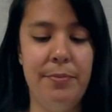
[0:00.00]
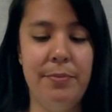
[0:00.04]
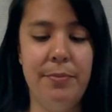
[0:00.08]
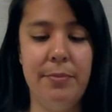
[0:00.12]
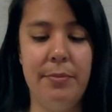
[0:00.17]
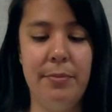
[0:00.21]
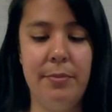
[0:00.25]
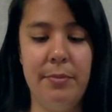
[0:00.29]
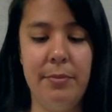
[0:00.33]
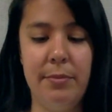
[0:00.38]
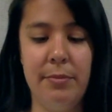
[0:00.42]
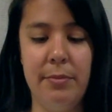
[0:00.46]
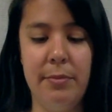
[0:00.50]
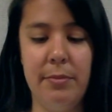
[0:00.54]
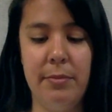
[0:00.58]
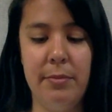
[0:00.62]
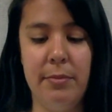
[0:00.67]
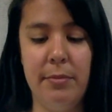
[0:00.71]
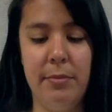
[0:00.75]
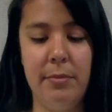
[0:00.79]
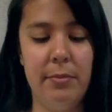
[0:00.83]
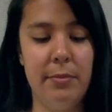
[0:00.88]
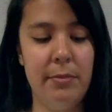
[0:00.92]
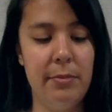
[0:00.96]

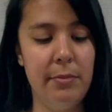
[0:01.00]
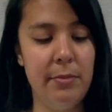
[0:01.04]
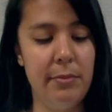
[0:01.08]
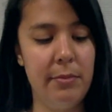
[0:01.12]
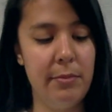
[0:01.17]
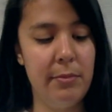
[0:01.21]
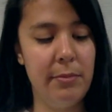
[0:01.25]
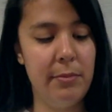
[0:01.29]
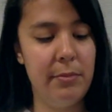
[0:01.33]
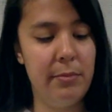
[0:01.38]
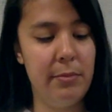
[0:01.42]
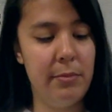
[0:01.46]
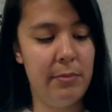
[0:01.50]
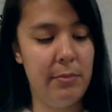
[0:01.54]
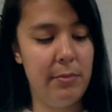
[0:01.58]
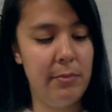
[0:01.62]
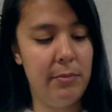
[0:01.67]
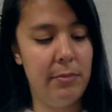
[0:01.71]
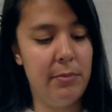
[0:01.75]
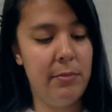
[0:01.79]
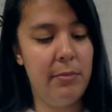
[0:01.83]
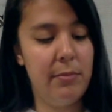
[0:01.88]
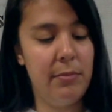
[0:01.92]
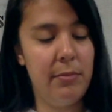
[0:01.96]

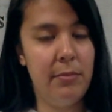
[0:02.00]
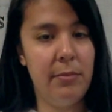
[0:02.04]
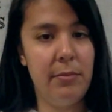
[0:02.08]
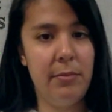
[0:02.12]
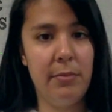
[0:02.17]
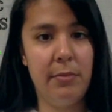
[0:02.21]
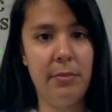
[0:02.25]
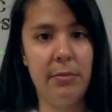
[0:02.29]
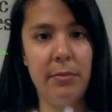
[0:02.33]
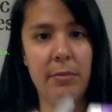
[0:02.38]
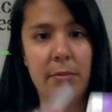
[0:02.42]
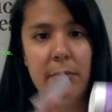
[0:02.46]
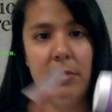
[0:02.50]
No one is speaking in this clip.